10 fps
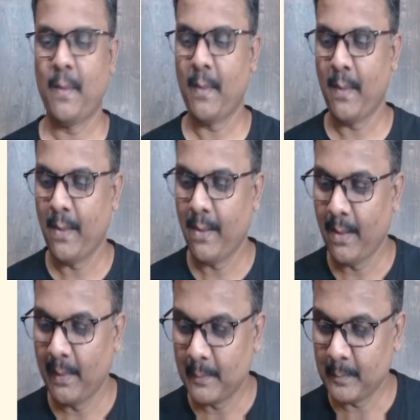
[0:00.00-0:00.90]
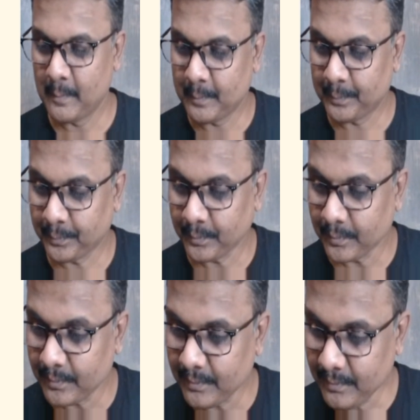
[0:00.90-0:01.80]

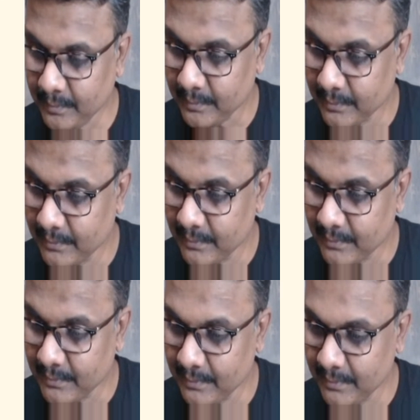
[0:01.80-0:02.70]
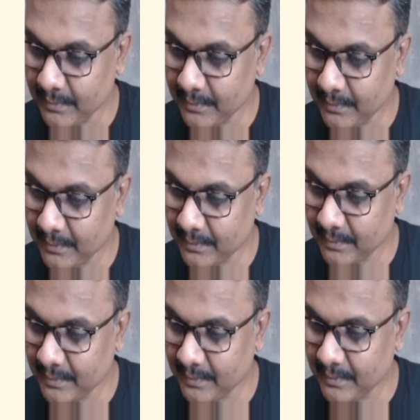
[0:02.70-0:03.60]

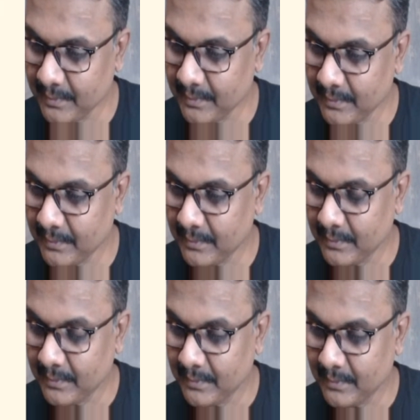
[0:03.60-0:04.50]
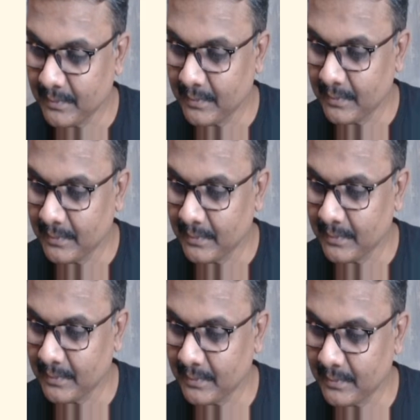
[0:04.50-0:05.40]

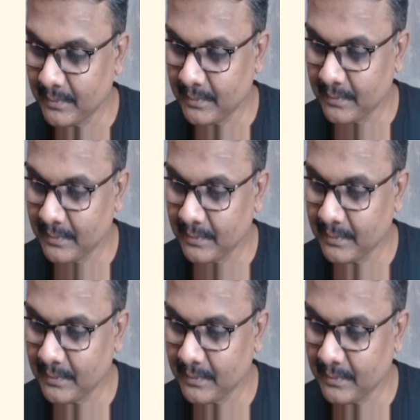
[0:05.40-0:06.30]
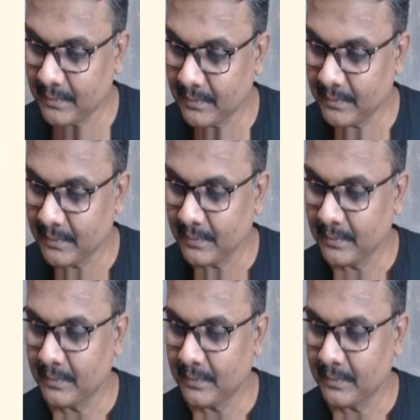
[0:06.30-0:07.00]
[no speech]